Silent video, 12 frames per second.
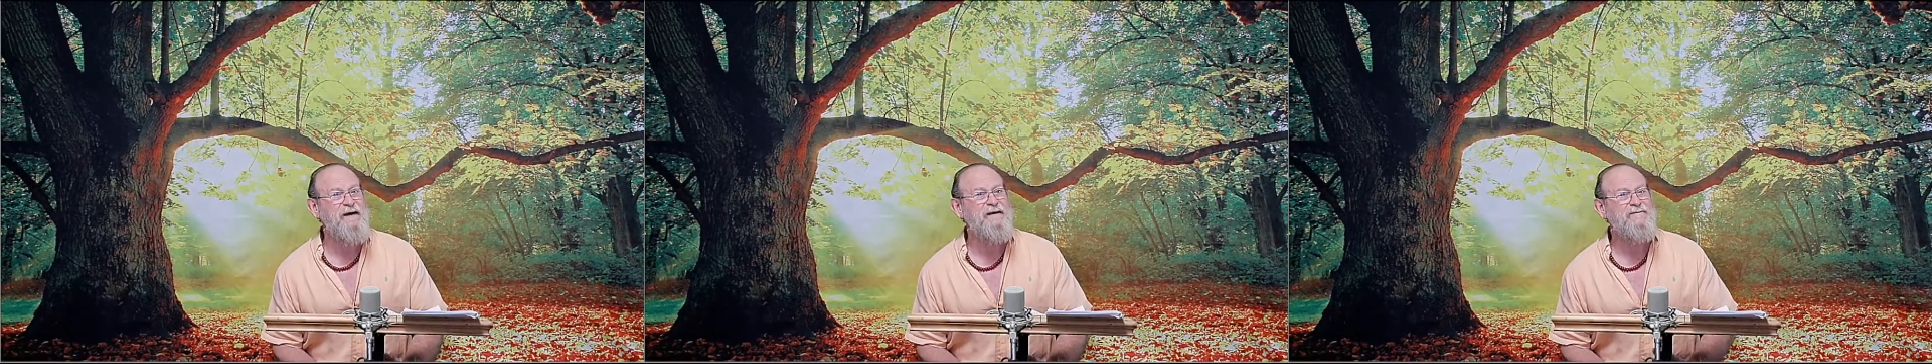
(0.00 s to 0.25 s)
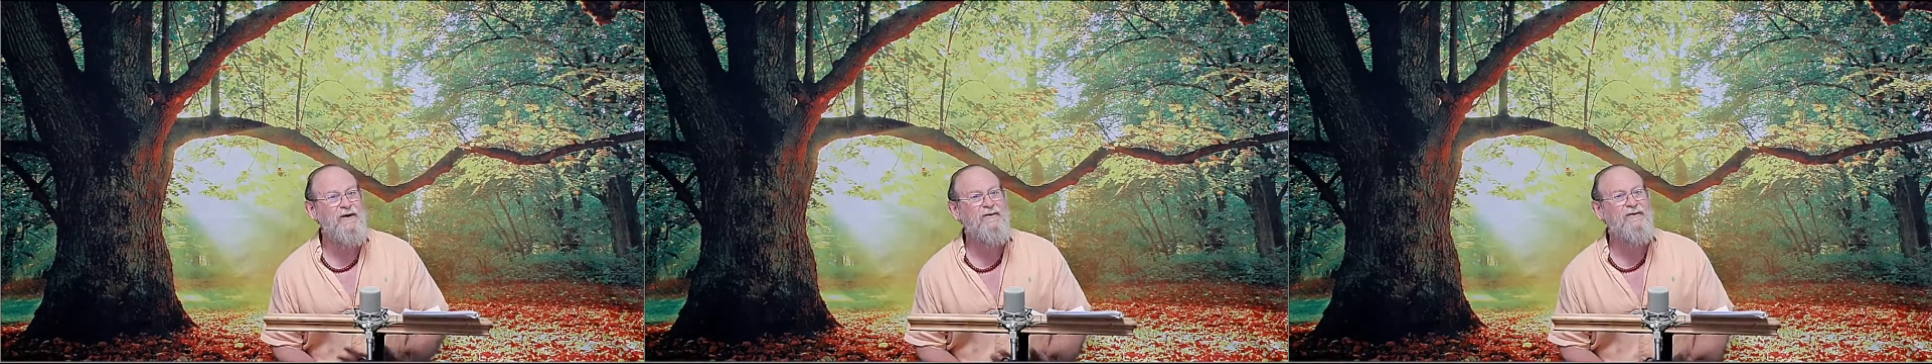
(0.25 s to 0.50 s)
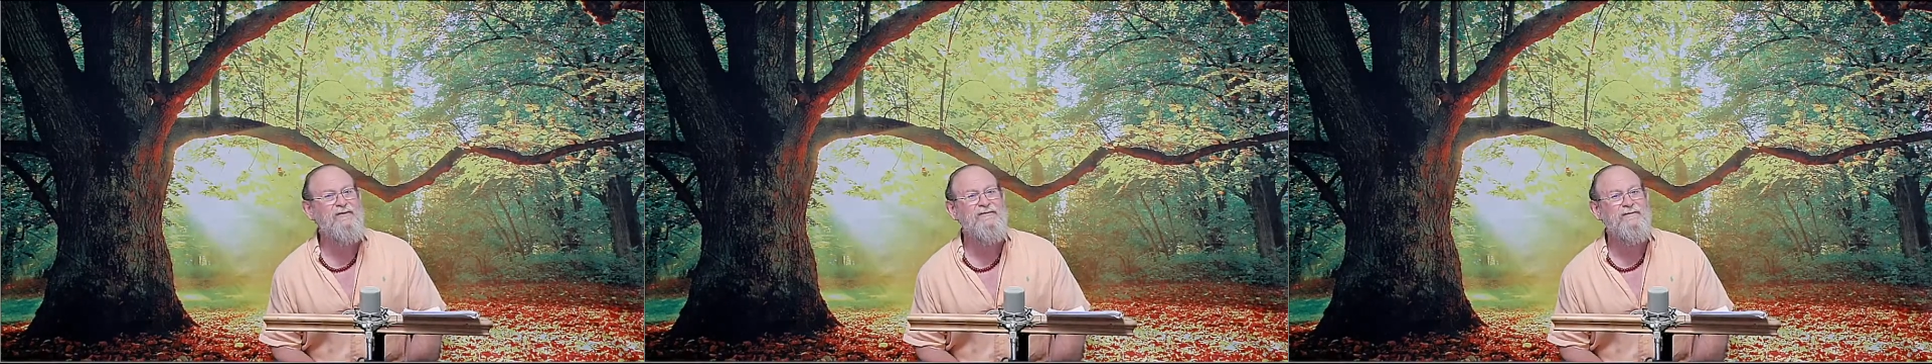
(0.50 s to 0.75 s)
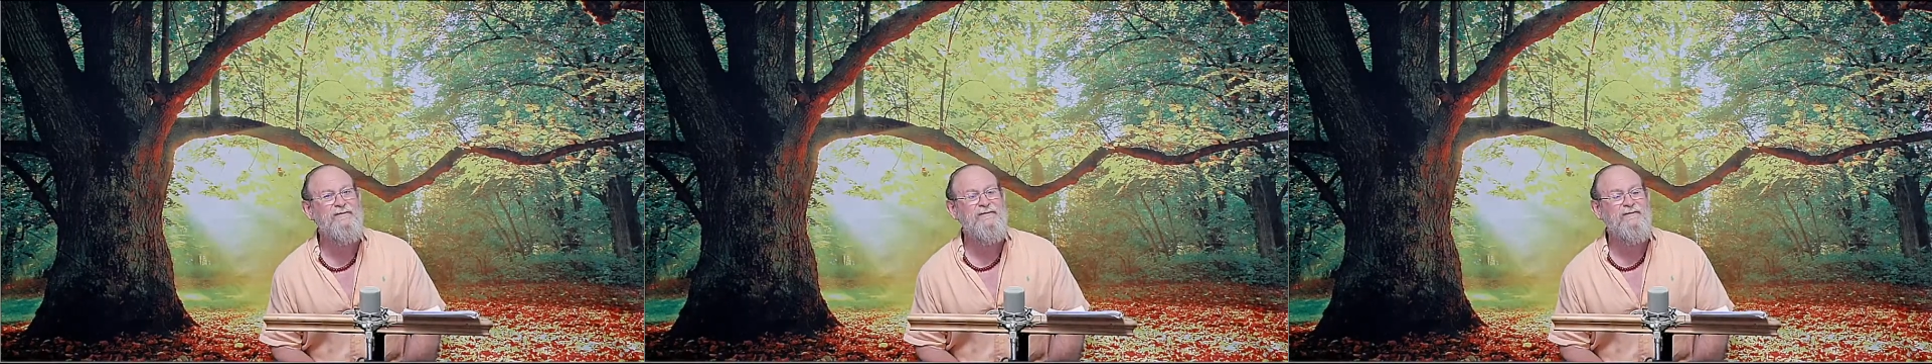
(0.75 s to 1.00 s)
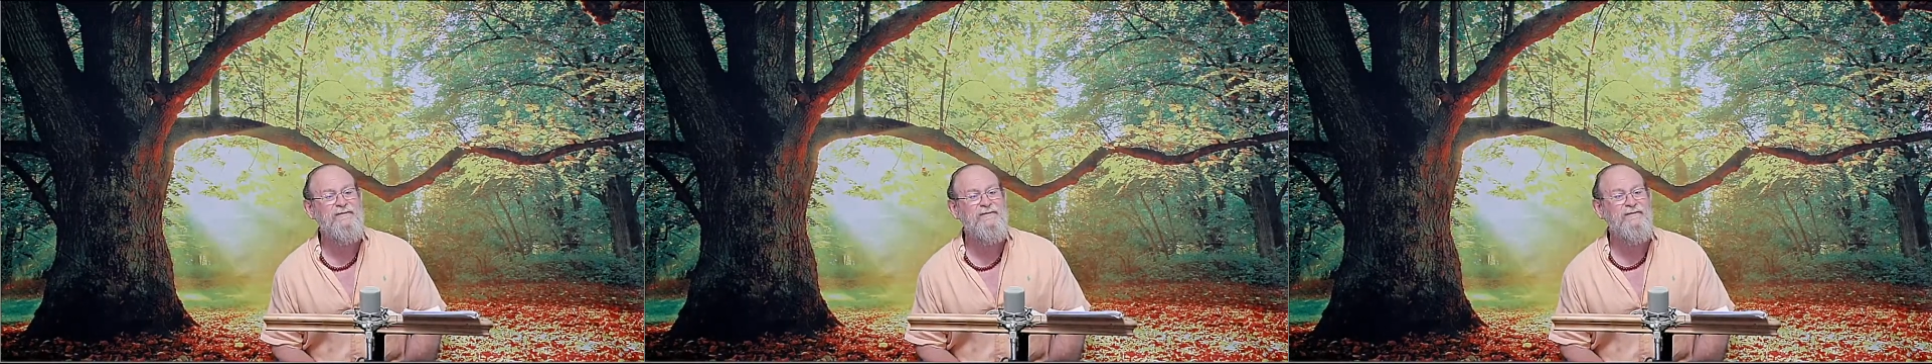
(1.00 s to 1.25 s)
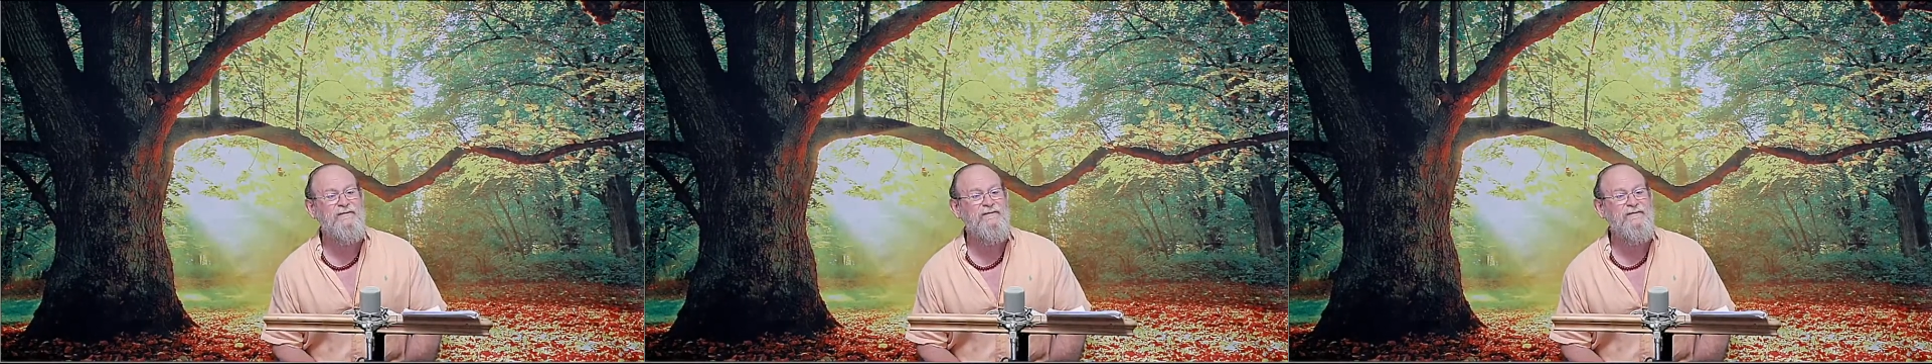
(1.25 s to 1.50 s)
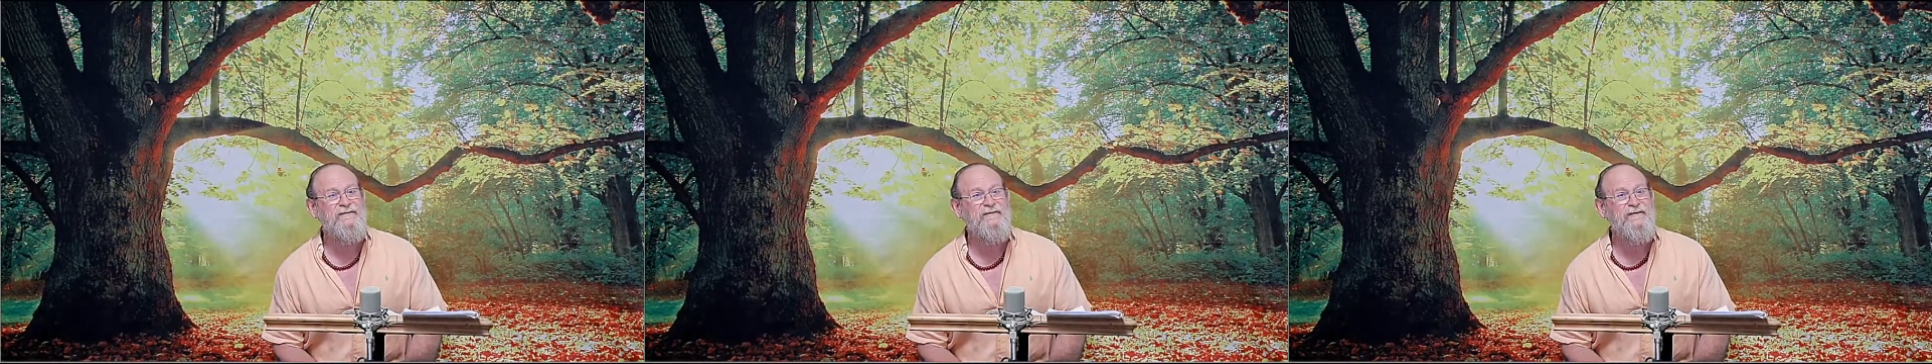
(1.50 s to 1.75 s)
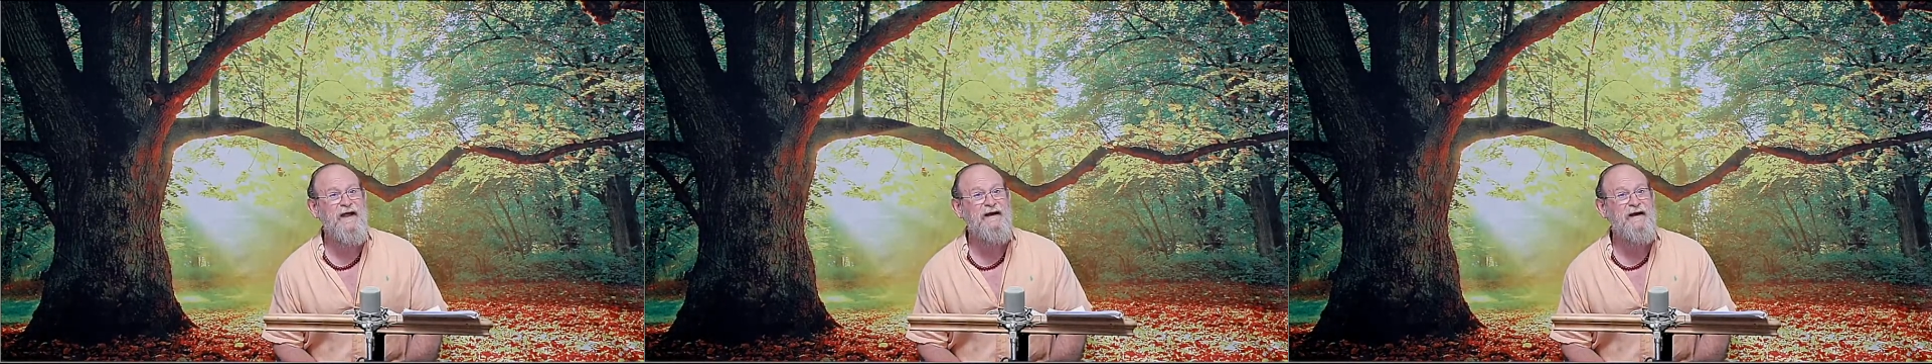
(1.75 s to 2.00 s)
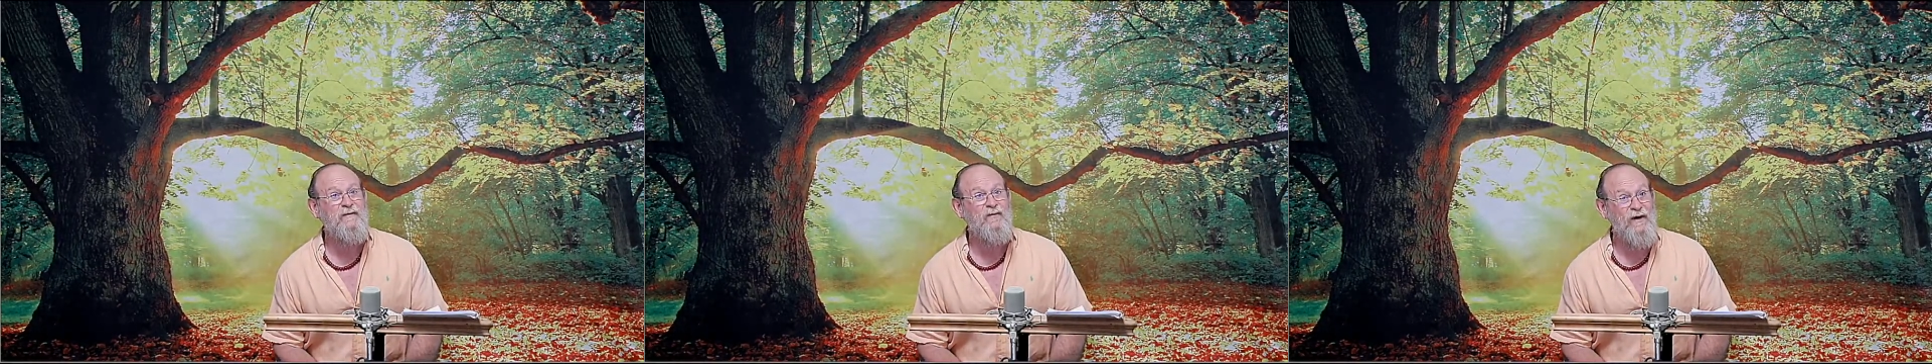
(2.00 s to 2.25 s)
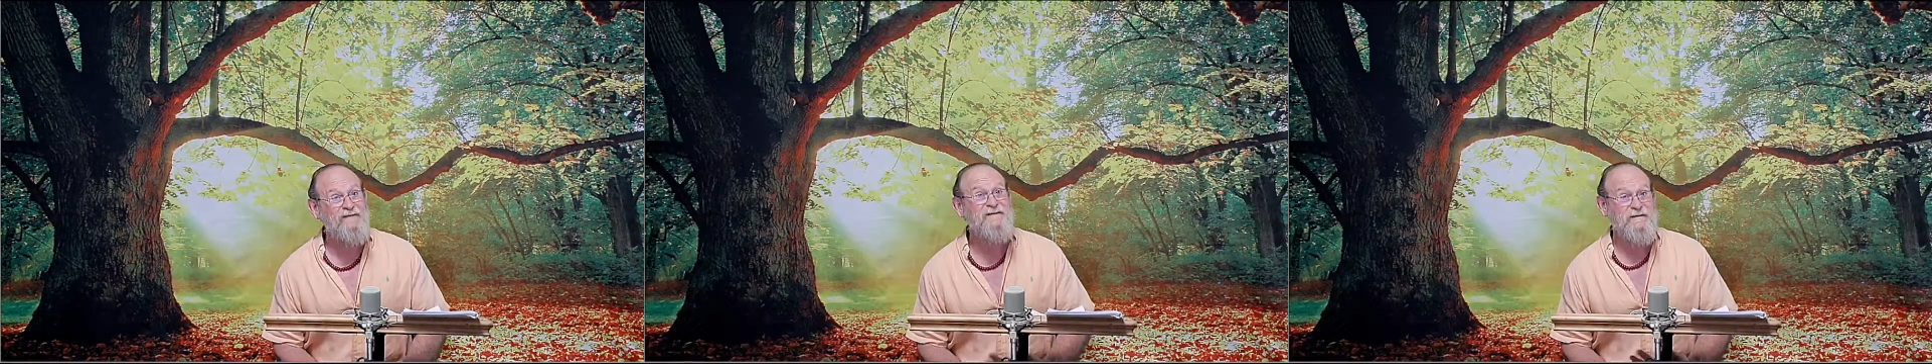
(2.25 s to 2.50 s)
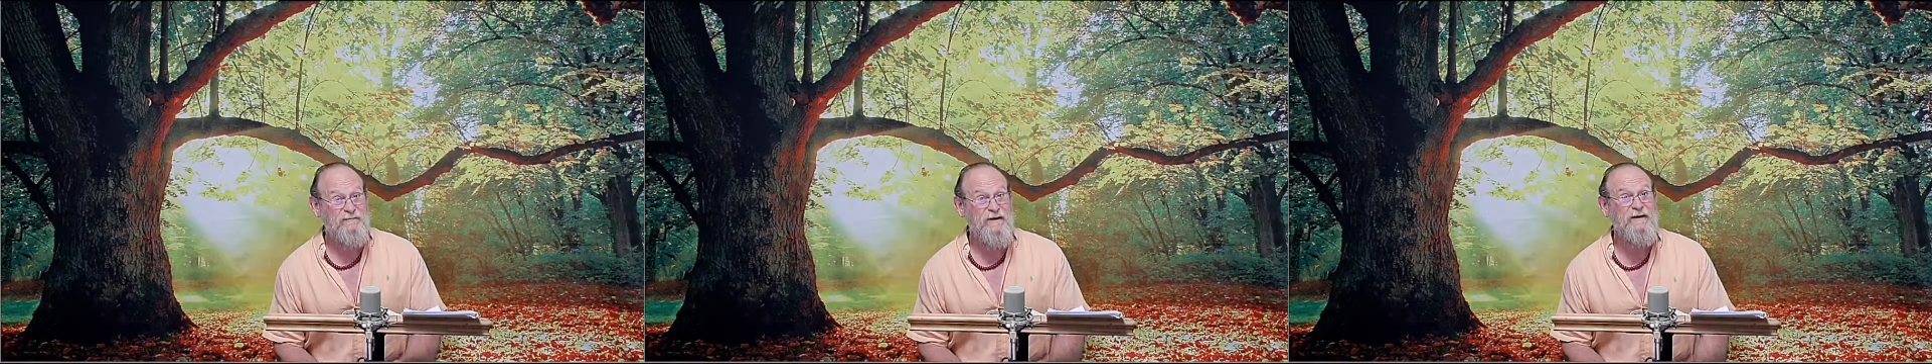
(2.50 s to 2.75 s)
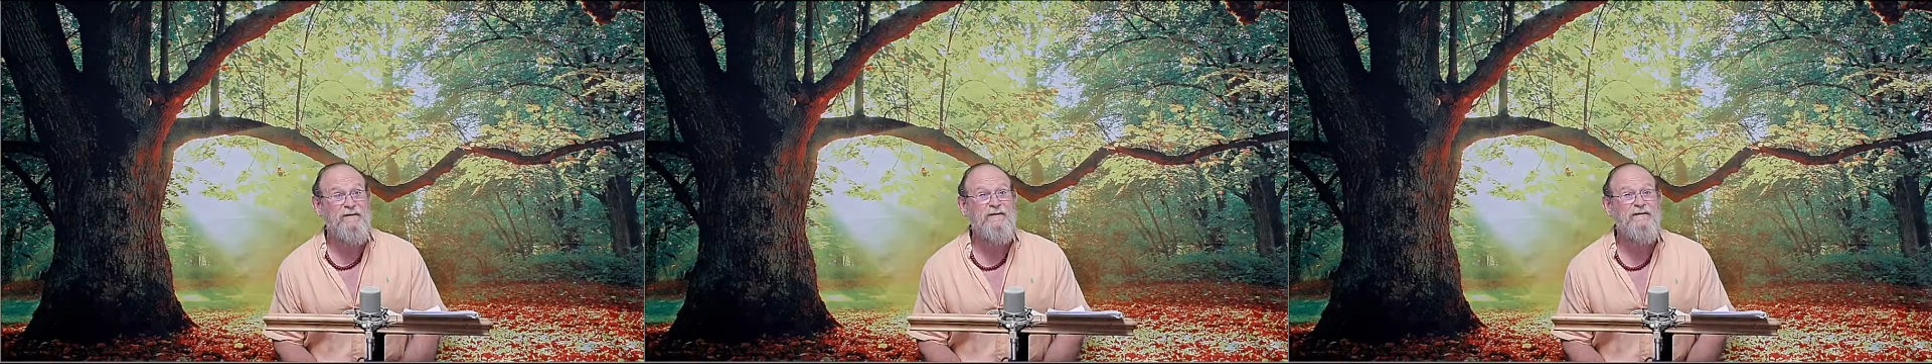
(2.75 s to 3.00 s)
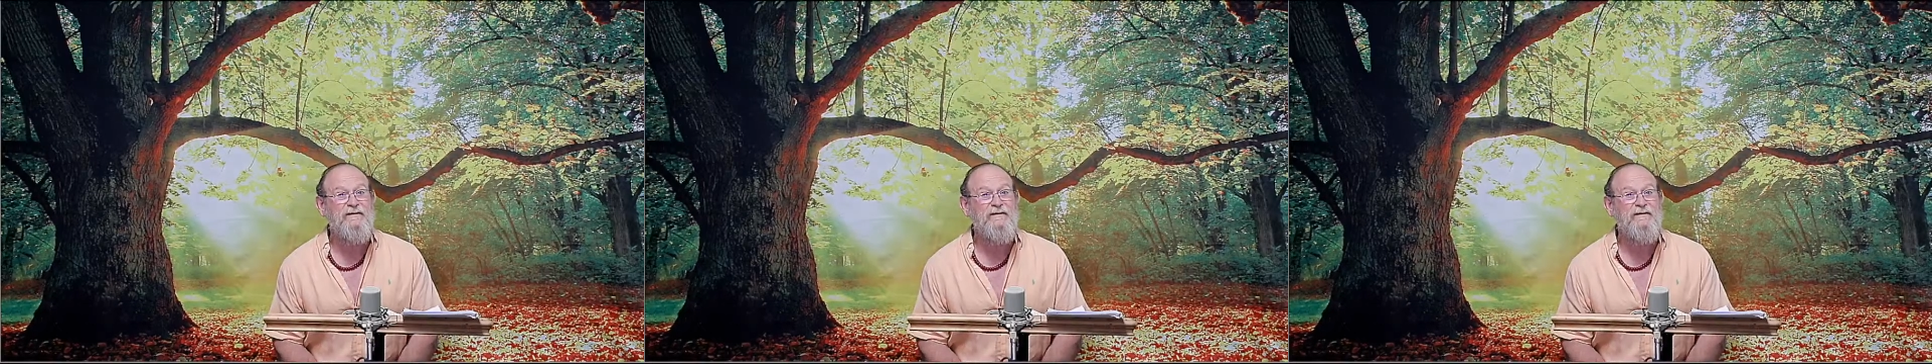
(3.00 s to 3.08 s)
told that I wasn't better.